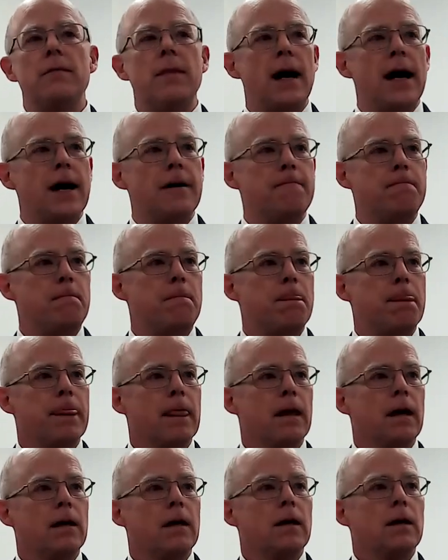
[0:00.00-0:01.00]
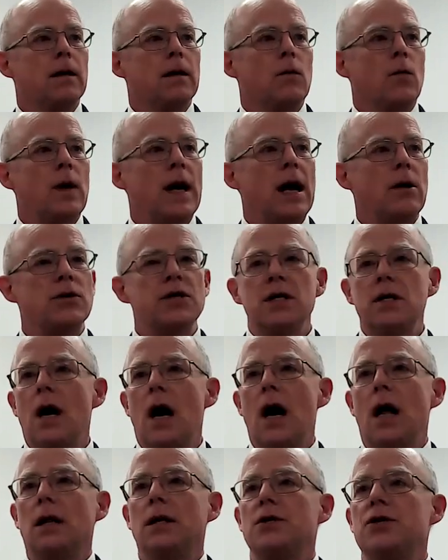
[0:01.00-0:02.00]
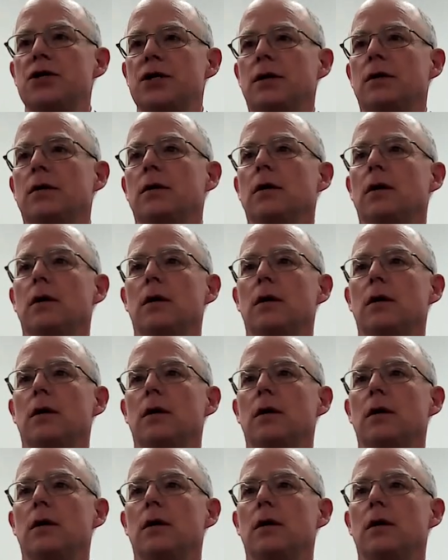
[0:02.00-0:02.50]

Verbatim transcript: mine when I was in college, and,